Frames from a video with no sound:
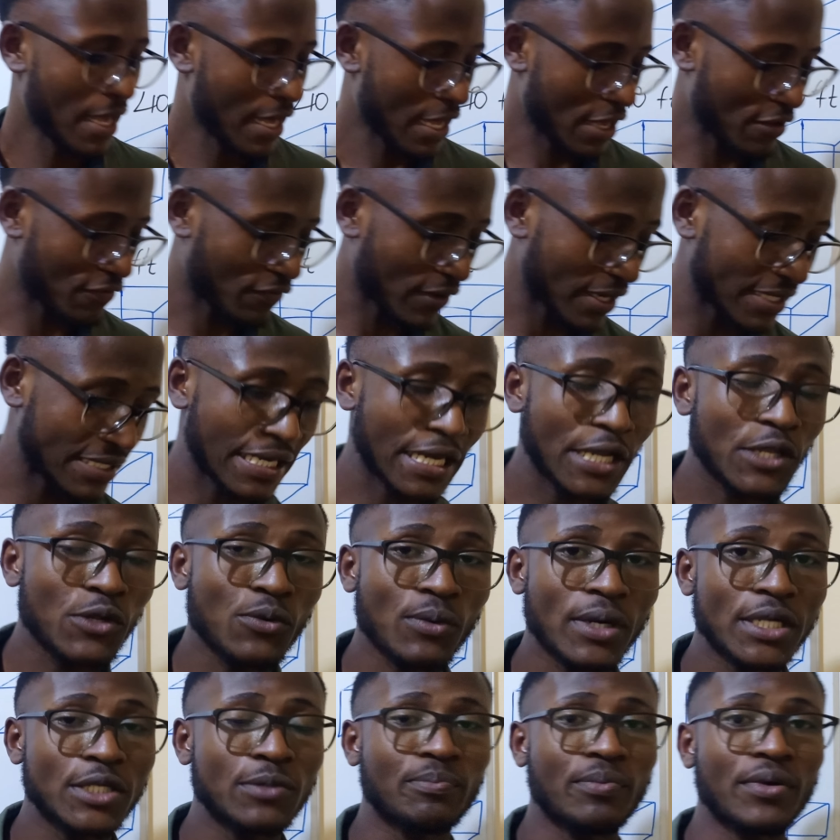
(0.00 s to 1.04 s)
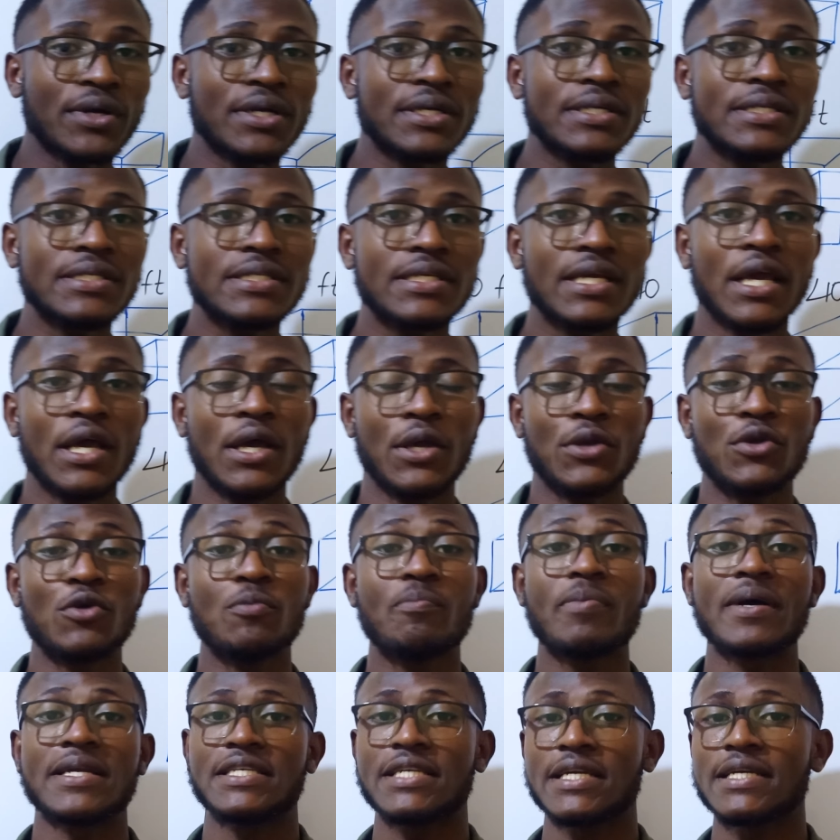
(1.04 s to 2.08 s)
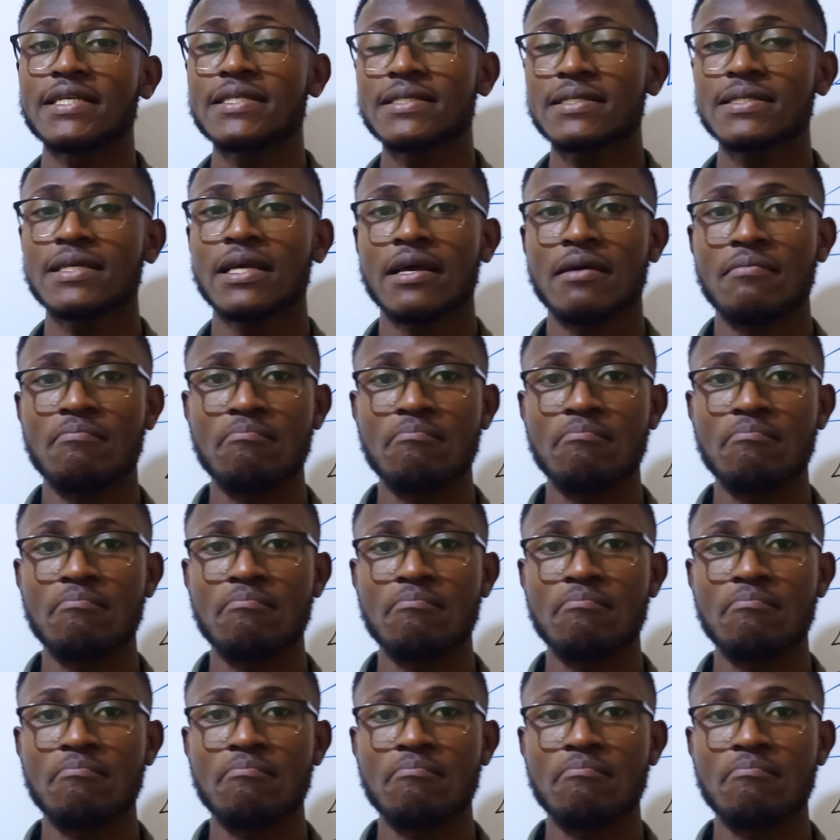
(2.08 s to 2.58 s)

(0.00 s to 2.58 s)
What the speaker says: If at any one point you purchase